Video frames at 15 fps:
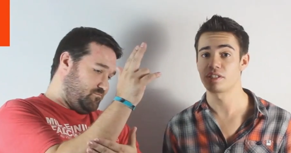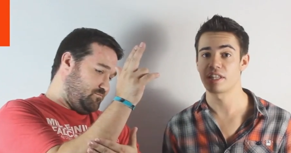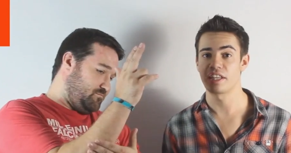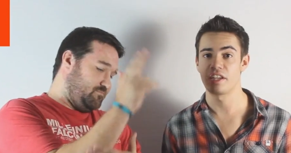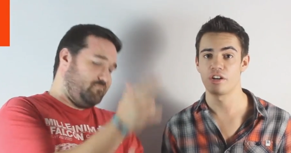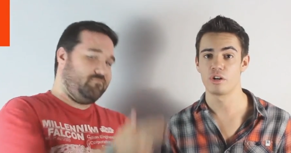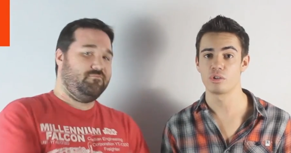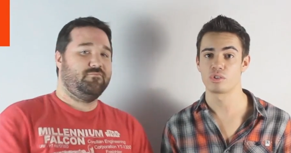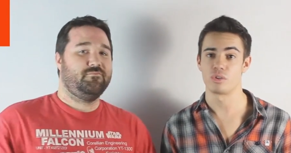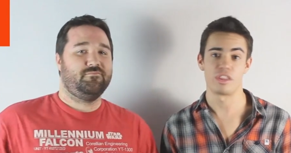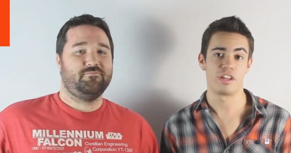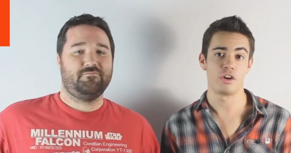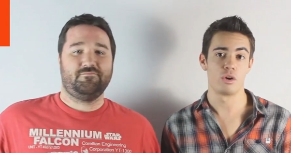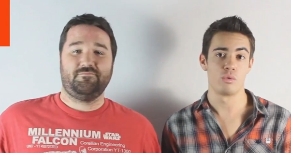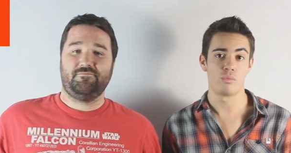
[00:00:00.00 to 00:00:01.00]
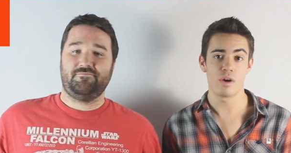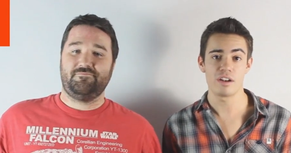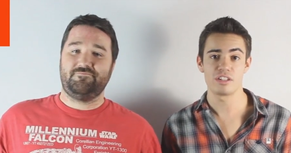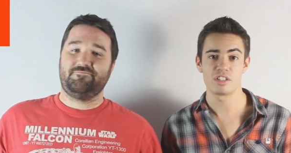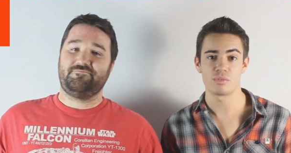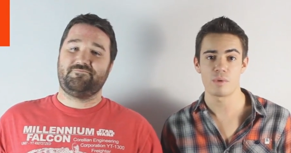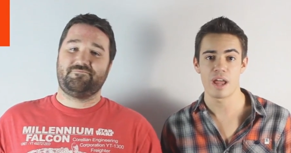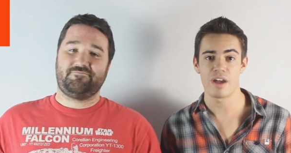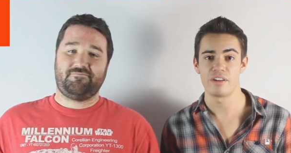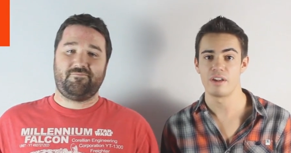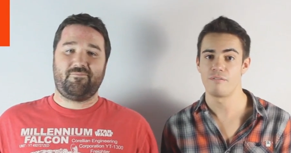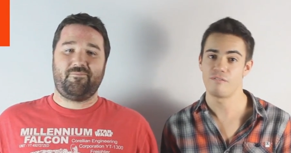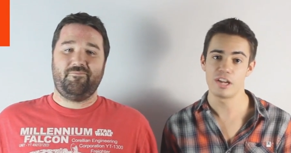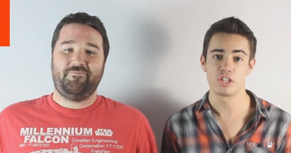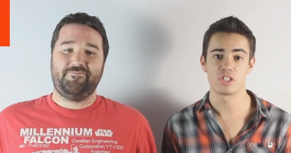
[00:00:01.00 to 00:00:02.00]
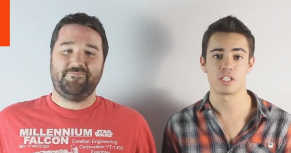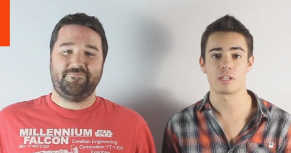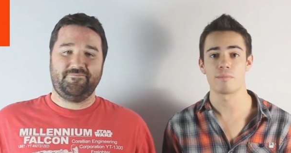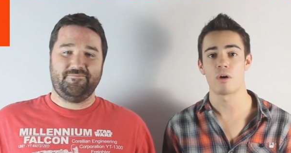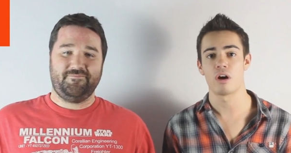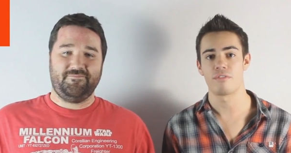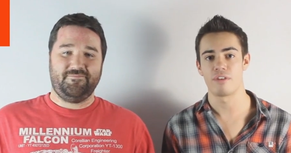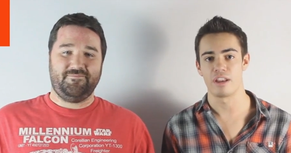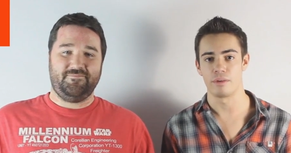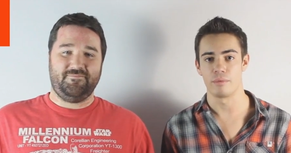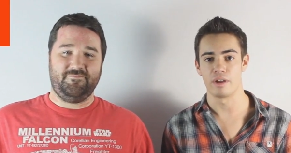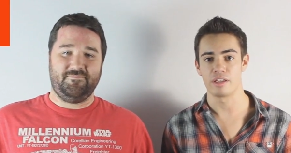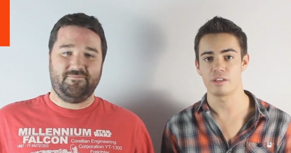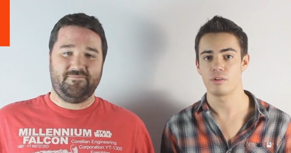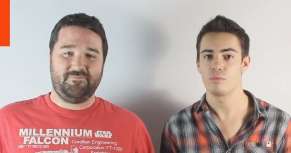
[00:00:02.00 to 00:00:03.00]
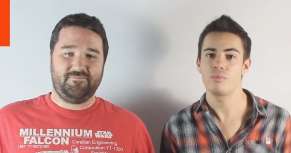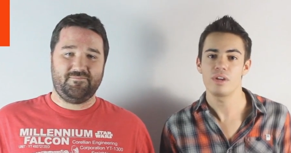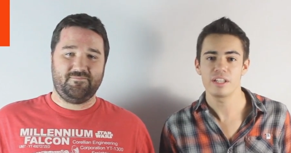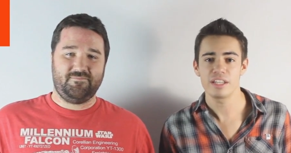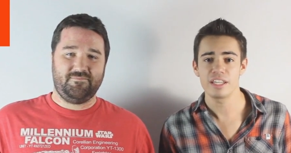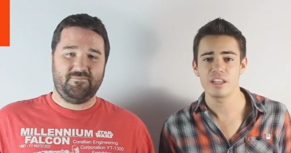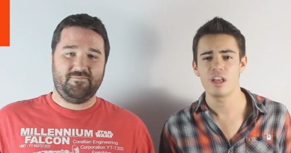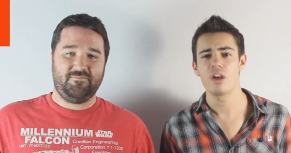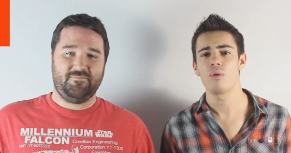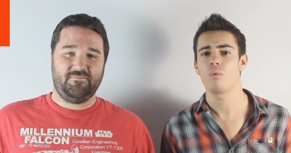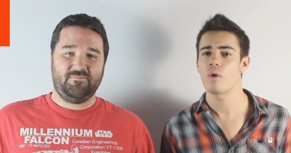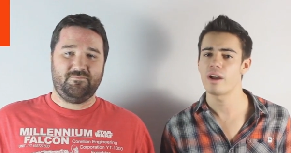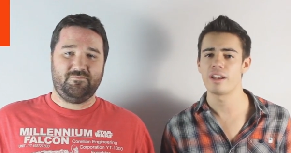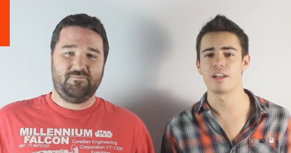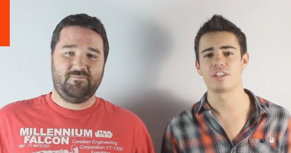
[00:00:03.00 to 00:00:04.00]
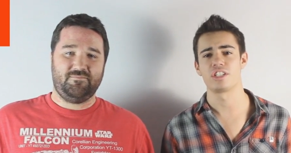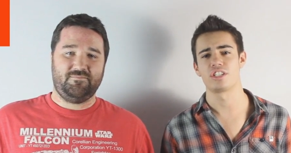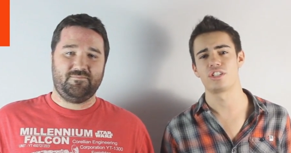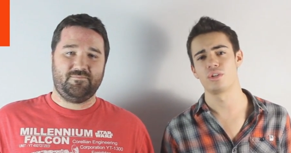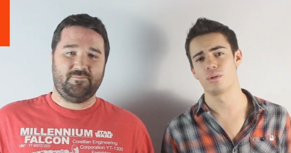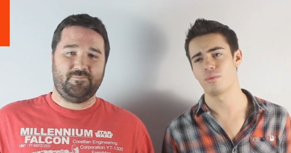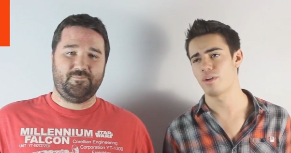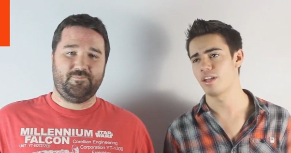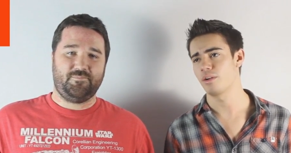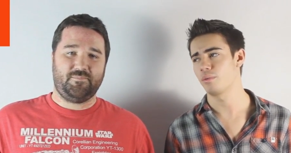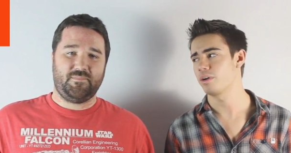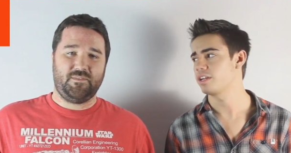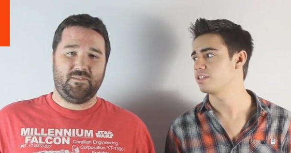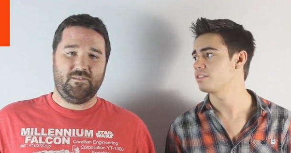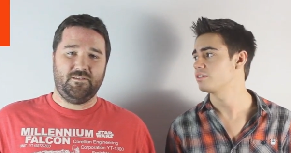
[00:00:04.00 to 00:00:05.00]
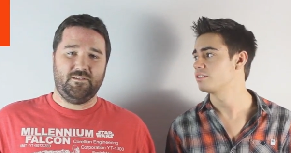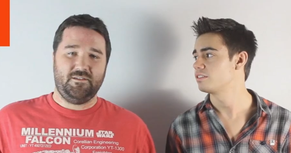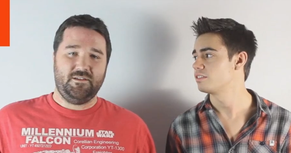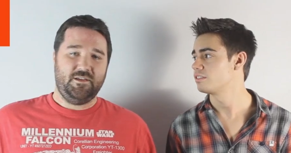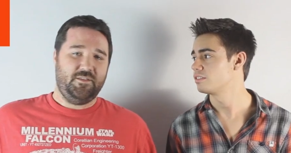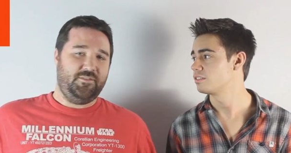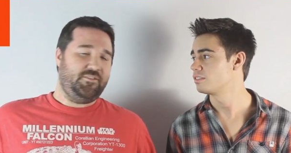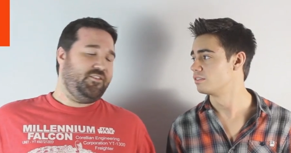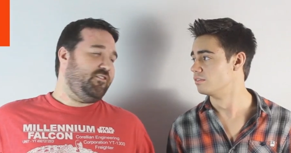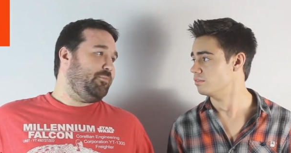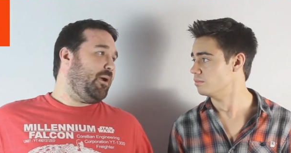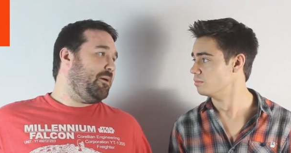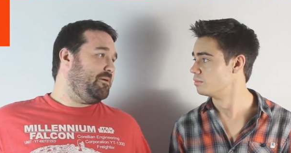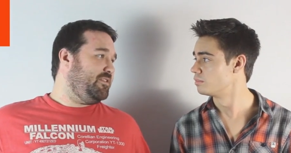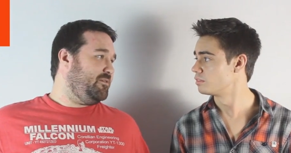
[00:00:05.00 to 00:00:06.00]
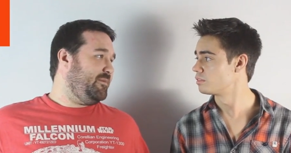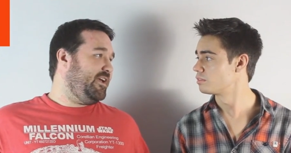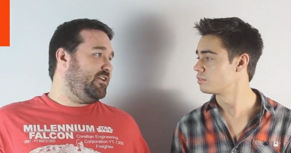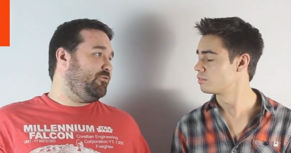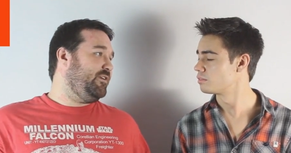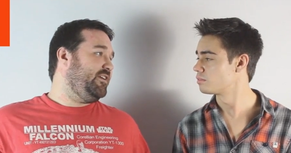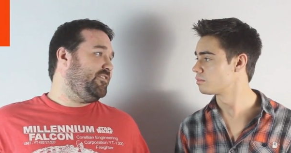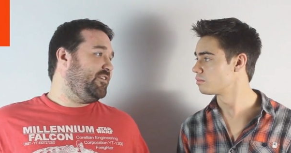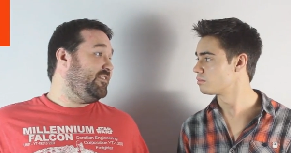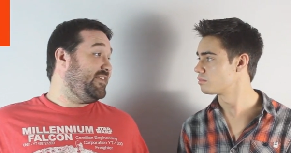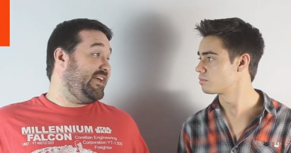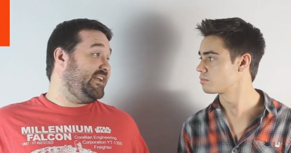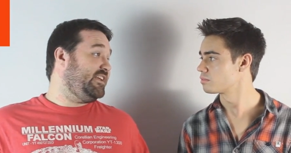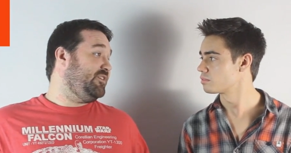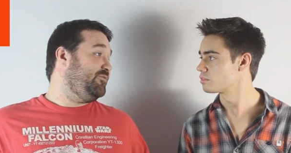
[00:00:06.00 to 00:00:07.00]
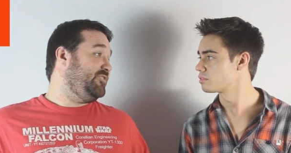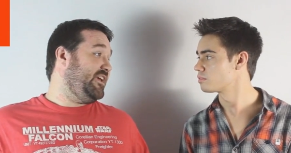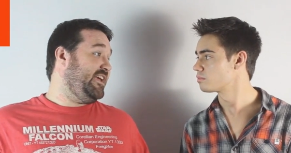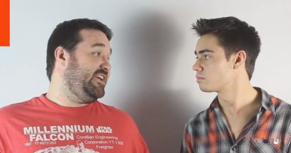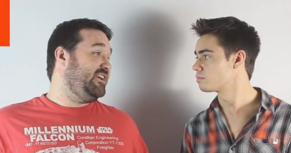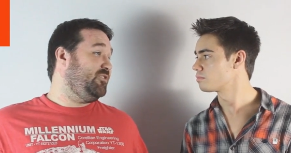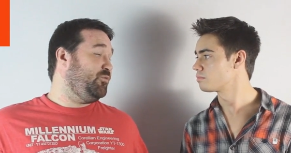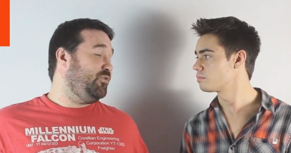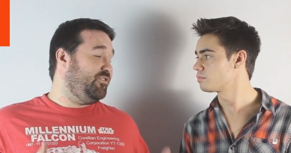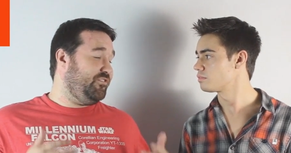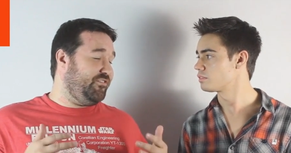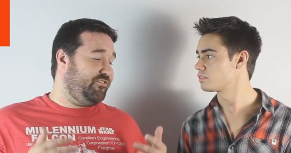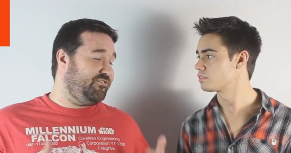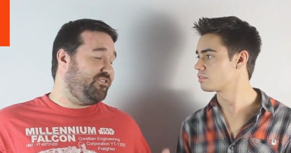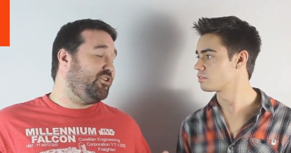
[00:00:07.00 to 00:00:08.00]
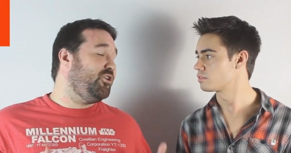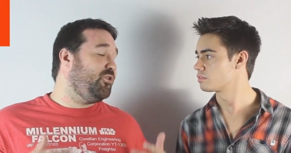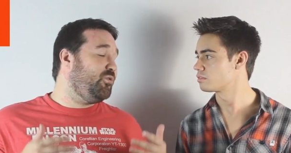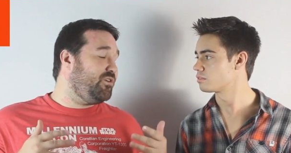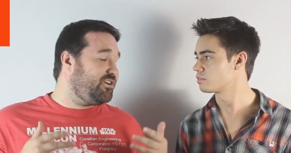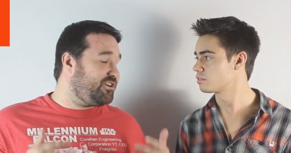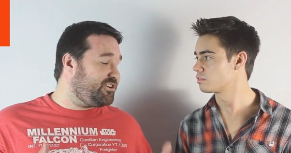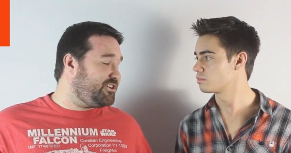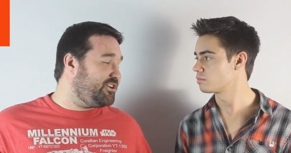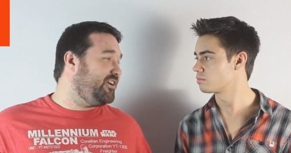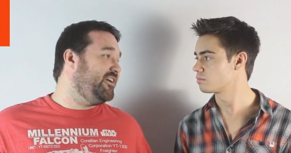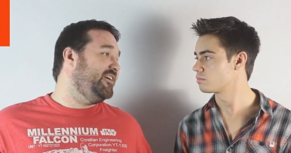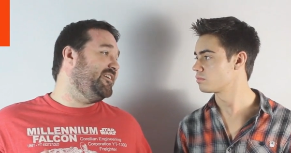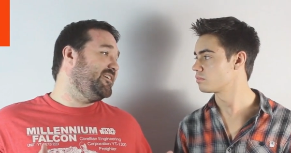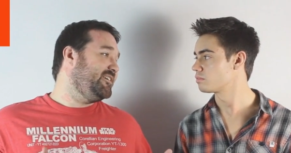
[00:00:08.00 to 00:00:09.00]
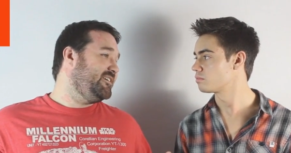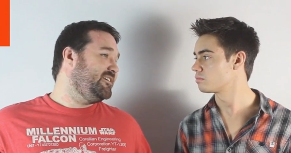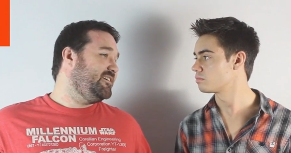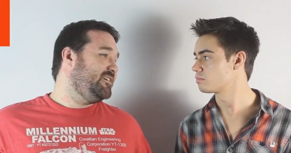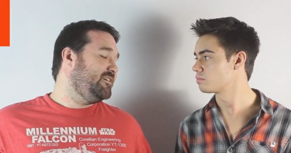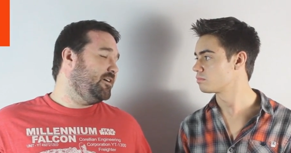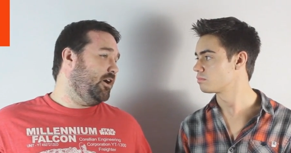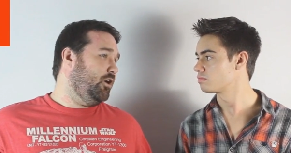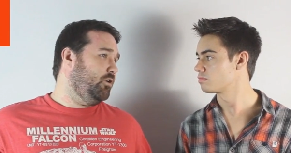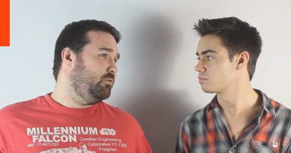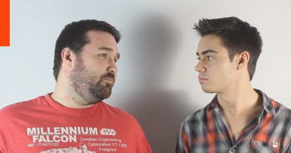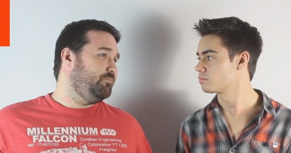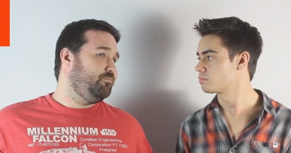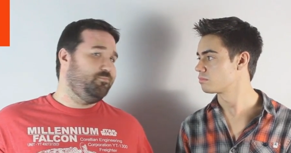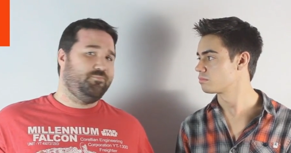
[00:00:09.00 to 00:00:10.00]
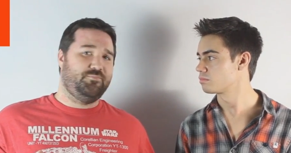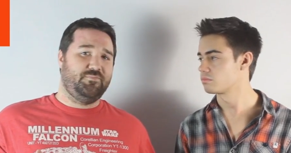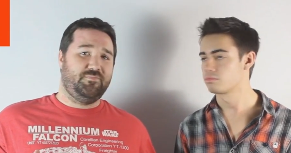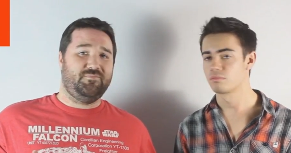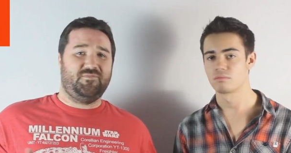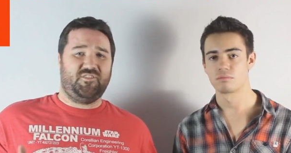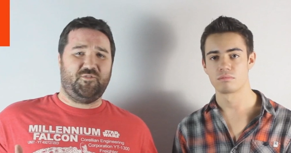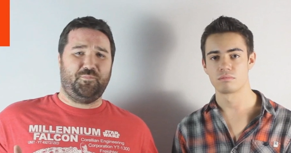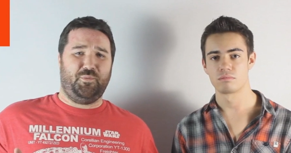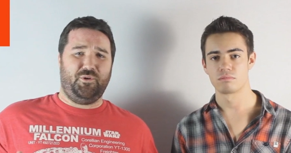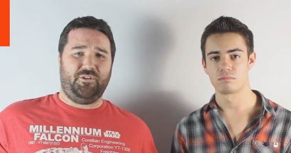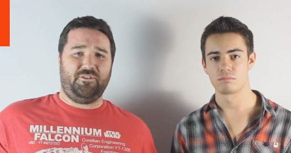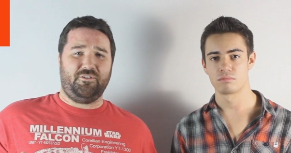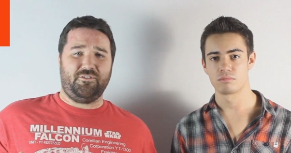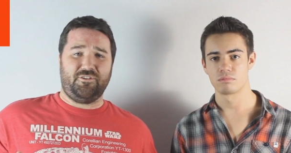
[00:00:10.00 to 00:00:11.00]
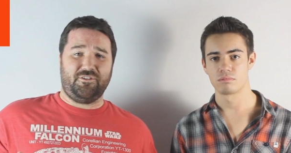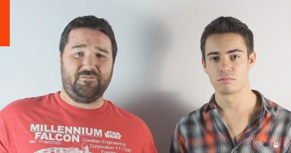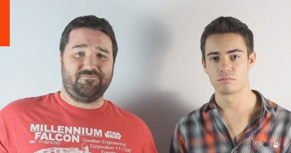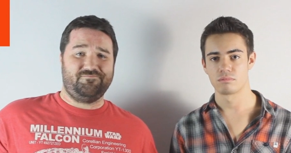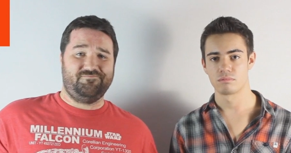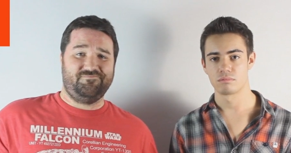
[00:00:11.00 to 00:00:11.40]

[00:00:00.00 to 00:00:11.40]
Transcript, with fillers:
Speaker 1: the hero, so the hero runs around and finishes him off anyway. Really? Why not just do it right away?
Speaker 2: This is probably the main reason the ending of Taken was so good. Oh, spoiler alert.